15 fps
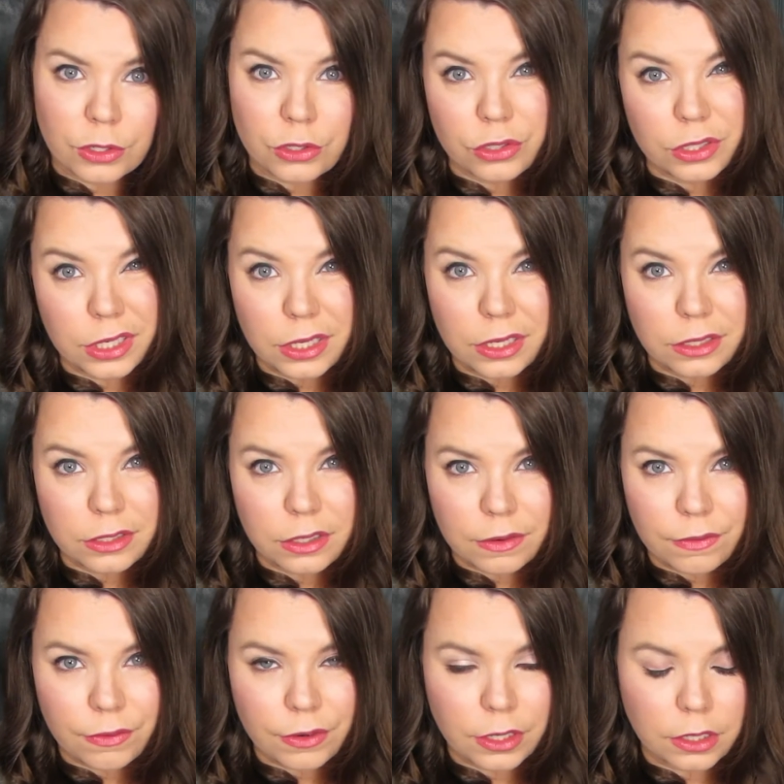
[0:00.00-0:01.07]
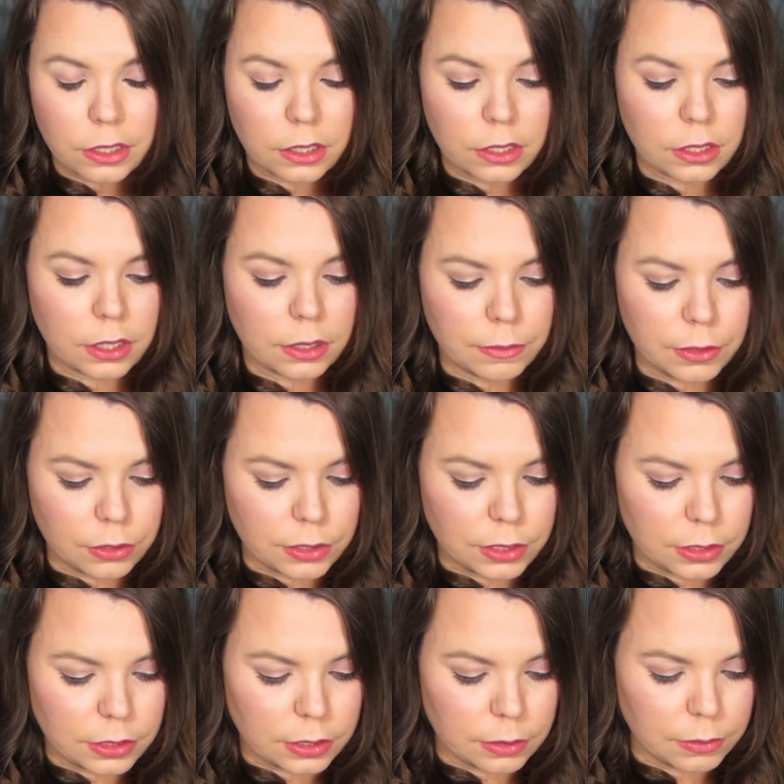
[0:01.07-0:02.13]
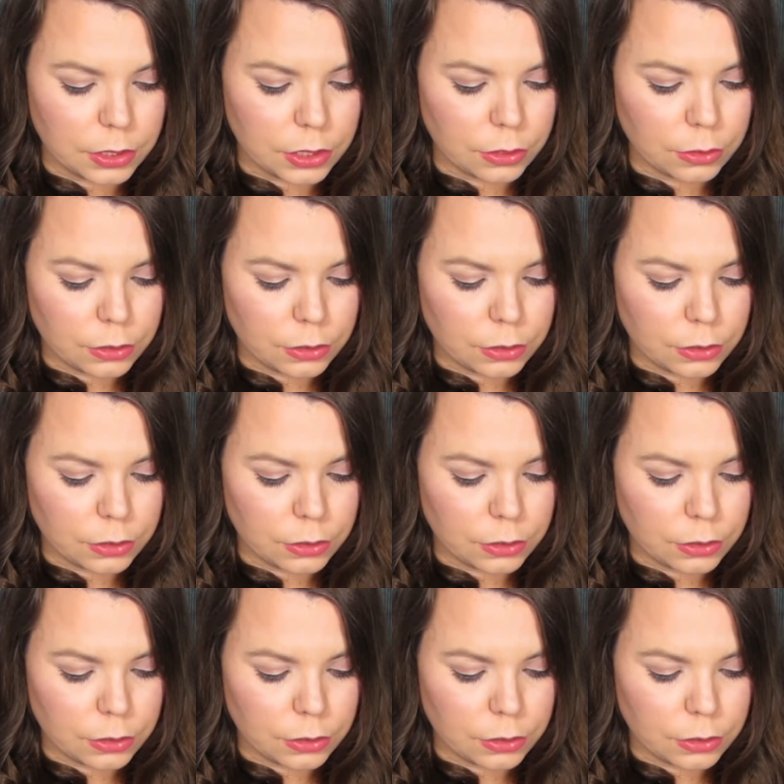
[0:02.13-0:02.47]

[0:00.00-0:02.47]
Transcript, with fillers: which zinc is good for your immune system too.